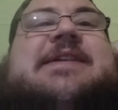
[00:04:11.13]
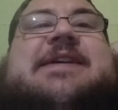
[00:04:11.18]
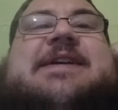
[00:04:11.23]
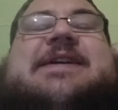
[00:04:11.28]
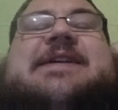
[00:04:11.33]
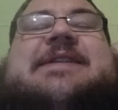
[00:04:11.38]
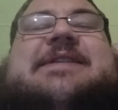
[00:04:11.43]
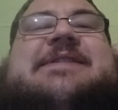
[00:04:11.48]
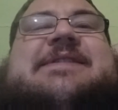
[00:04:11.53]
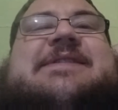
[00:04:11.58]

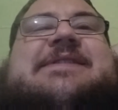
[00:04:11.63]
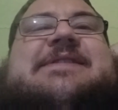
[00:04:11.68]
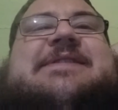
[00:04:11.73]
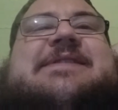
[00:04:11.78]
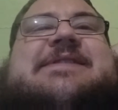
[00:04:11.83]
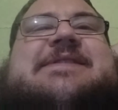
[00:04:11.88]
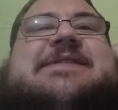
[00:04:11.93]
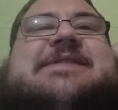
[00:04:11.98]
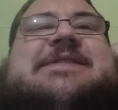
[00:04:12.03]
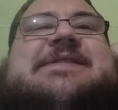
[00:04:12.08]
that
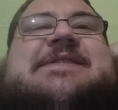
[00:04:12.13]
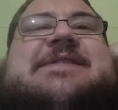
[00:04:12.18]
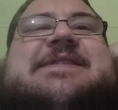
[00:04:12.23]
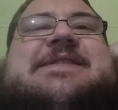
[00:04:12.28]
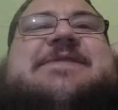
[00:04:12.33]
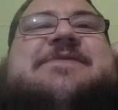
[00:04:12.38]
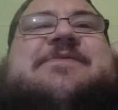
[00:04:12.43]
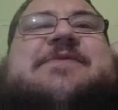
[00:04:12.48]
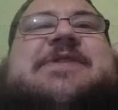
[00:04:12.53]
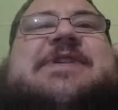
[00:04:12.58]

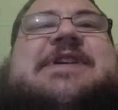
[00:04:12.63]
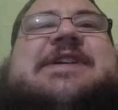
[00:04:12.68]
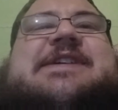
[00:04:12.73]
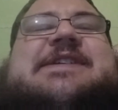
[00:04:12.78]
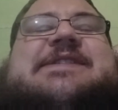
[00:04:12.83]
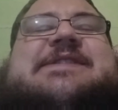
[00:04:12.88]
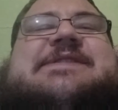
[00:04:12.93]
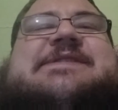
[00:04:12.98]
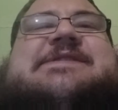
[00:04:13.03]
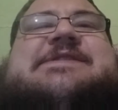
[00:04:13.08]

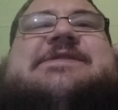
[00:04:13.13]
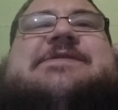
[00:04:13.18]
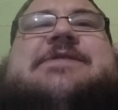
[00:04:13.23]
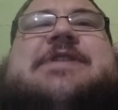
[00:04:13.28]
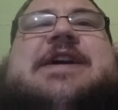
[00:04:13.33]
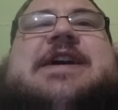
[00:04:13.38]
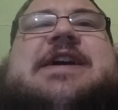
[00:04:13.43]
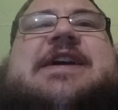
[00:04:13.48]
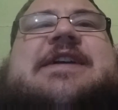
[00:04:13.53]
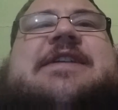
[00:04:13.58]
was
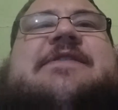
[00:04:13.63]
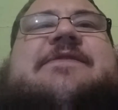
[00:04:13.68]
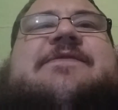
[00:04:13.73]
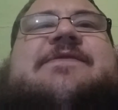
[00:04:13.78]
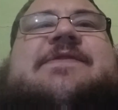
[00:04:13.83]
I've